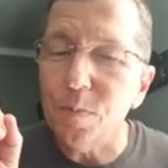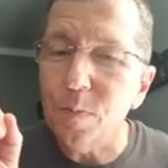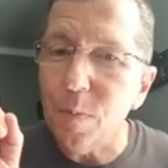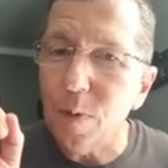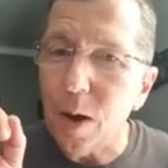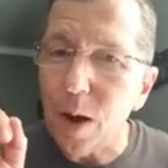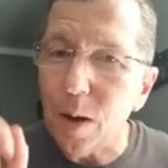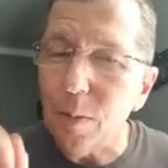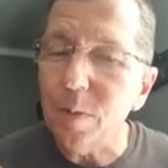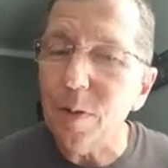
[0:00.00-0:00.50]

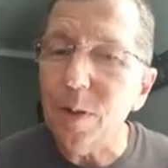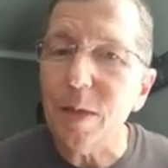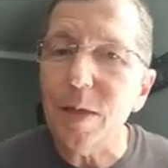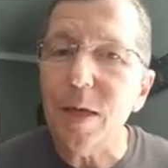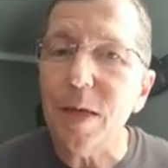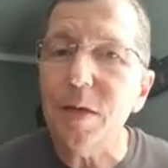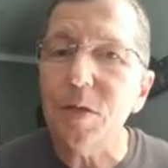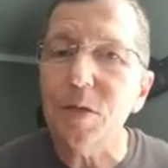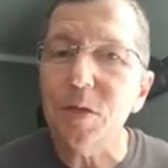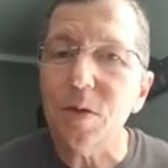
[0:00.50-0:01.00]

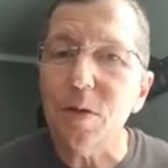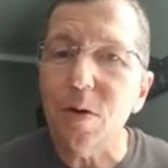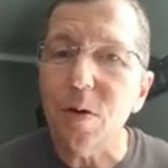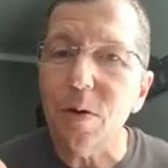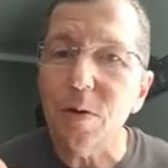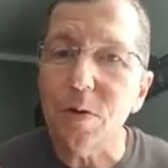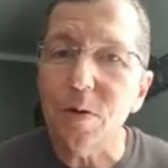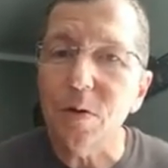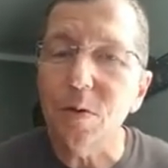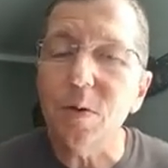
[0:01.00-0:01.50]
obligation,
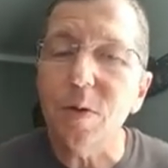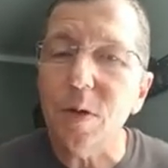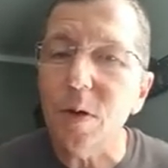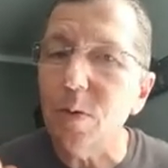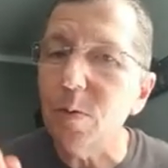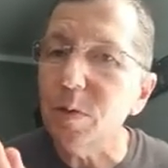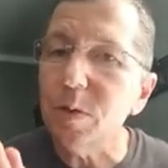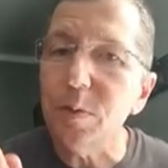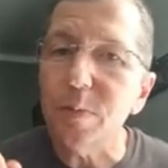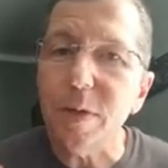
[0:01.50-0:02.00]
our duty, our
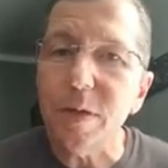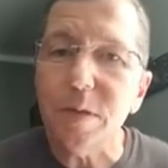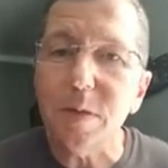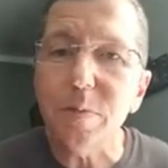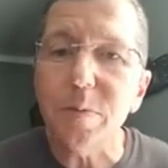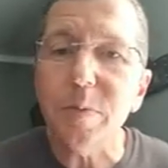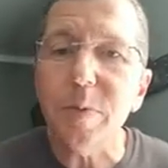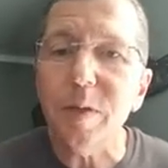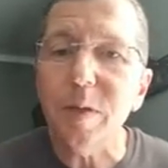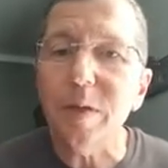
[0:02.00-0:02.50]

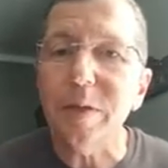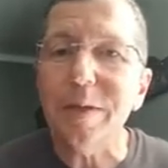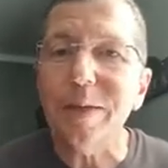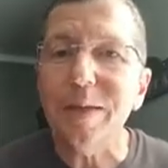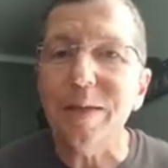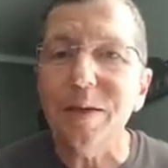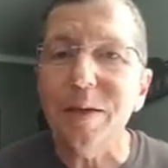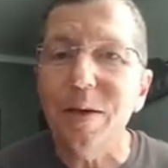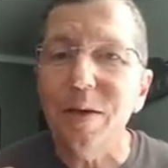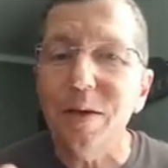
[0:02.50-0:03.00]

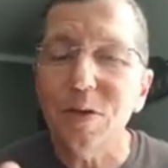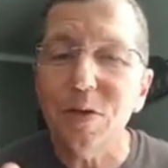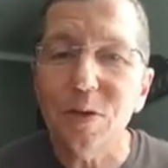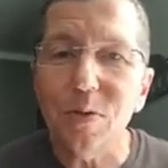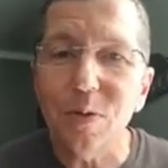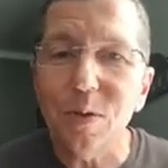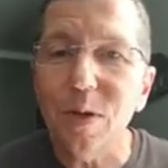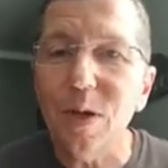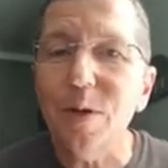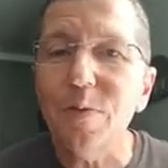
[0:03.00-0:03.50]
responsibility to
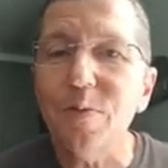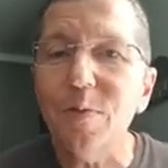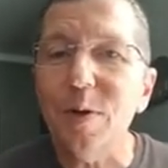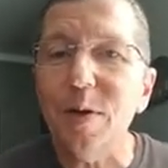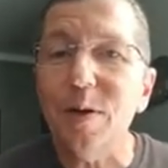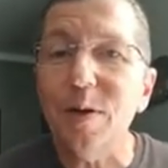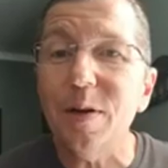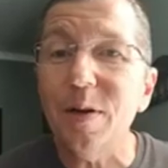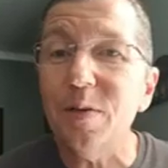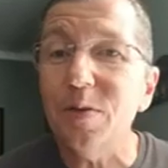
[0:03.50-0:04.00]
love one
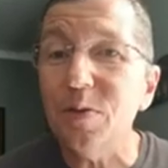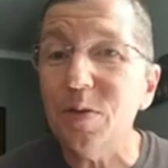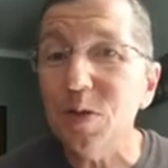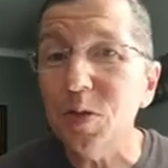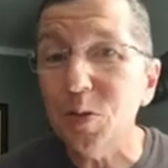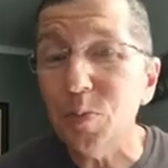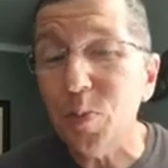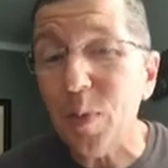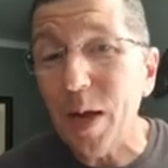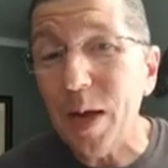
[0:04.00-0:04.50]
another
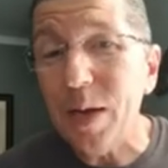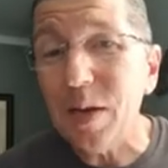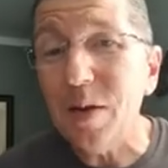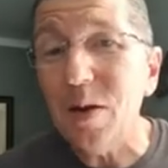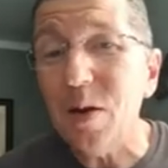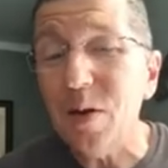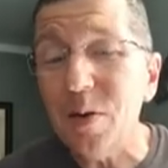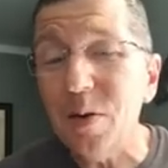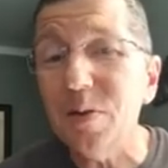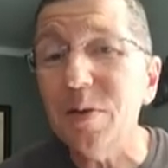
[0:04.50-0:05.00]
despite
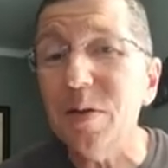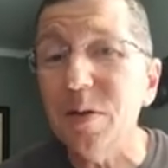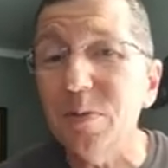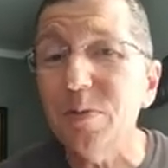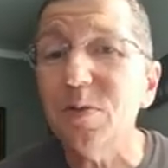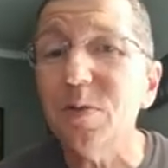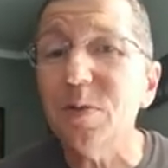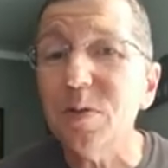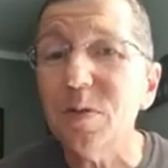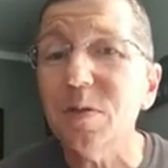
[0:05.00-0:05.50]
our
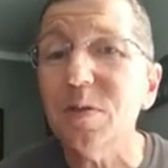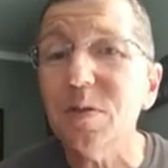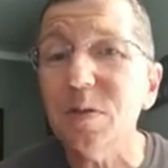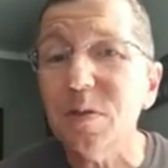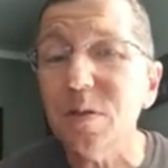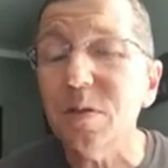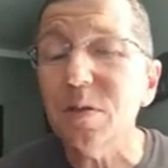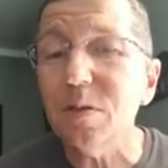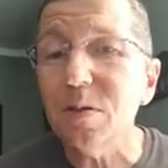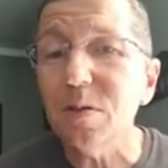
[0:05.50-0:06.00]
differences
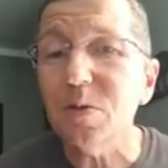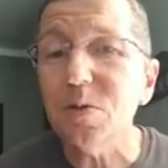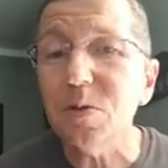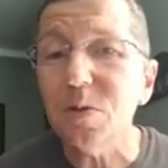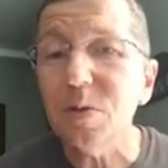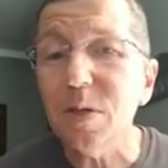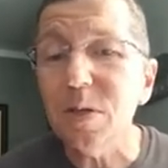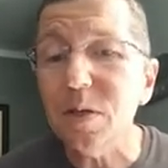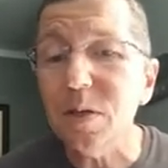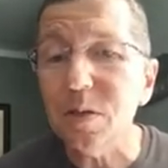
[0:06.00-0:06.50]
in those
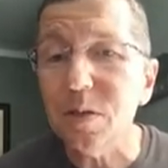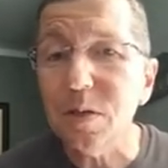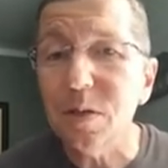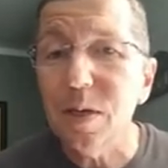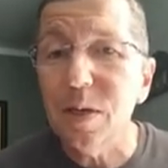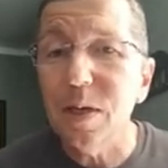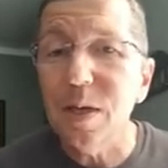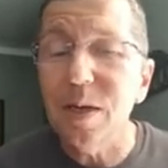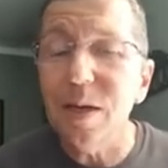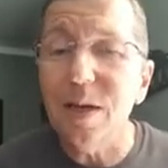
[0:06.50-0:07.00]
things.
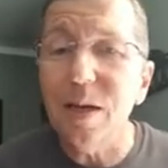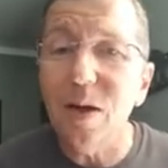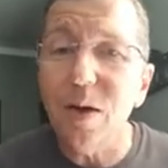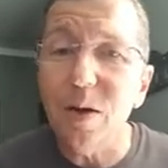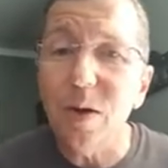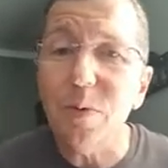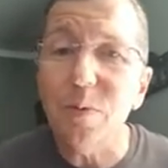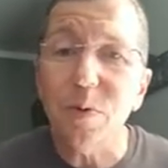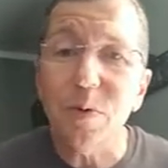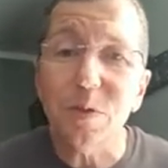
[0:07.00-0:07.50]
Now,
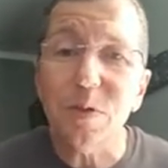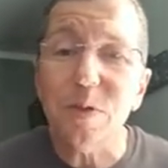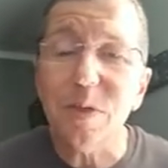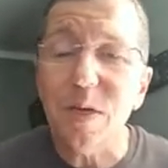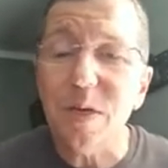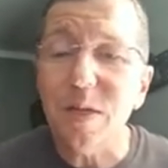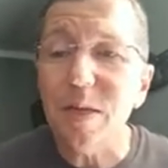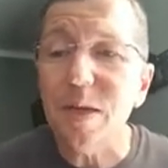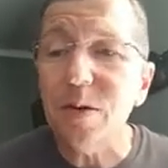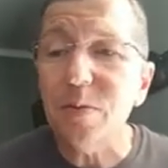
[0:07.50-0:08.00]
I will
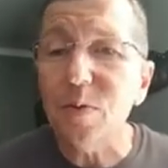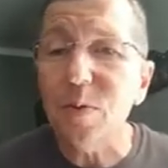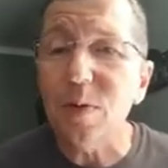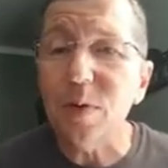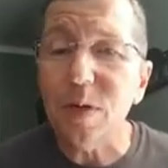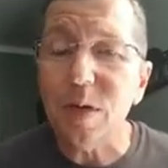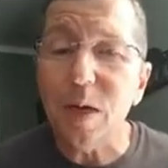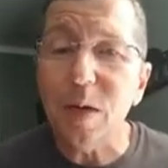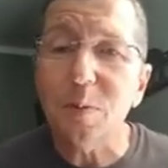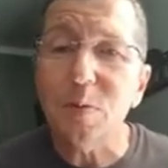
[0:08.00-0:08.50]
say that where
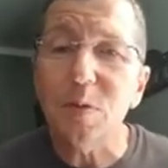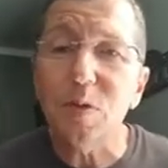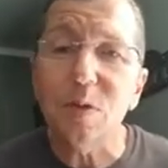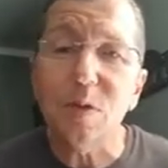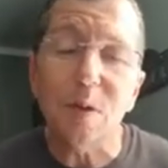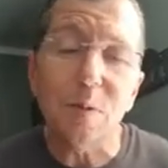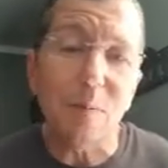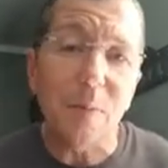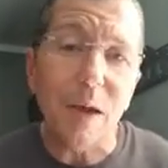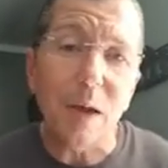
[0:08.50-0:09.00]
it comes to
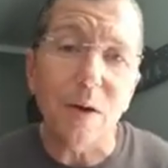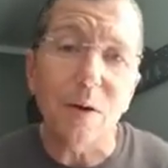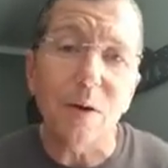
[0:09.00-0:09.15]
the matter